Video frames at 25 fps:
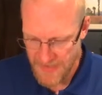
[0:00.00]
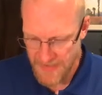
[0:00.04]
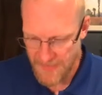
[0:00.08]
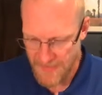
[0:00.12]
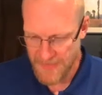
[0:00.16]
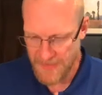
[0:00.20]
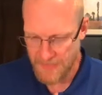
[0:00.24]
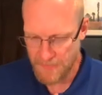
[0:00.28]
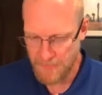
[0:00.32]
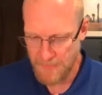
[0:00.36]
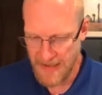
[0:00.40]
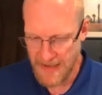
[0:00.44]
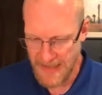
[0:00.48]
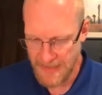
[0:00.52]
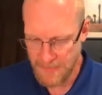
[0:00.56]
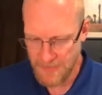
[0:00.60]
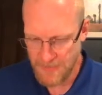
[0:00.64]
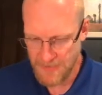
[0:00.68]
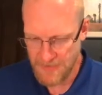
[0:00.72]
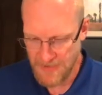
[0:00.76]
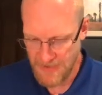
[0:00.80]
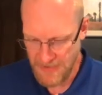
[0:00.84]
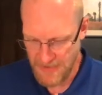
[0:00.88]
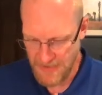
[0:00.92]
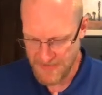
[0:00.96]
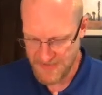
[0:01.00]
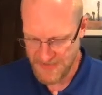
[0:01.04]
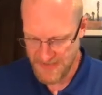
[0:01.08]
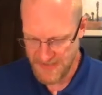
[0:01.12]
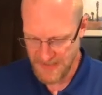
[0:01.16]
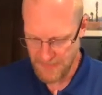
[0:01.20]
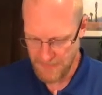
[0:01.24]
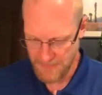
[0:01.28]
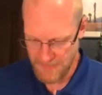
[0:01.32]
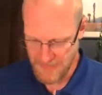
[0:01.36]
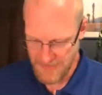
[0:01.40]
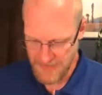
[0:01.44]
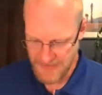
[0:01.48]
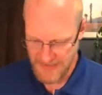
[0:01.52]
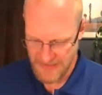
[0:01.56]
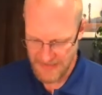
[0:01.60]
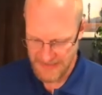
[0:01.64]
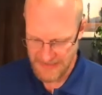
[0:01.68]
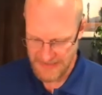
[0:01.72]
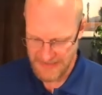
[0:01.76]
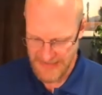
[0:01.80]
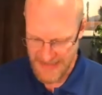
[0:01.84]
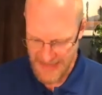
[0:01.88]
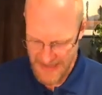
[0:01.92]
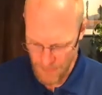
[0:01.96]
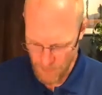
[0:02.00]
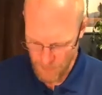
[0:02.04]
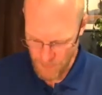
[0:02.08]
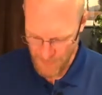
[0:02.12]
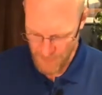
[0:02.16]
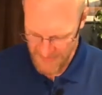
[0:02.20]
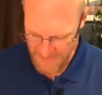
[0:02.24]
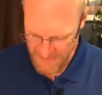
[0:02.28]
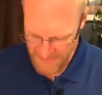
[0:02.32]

The Bible calls him Yahweh.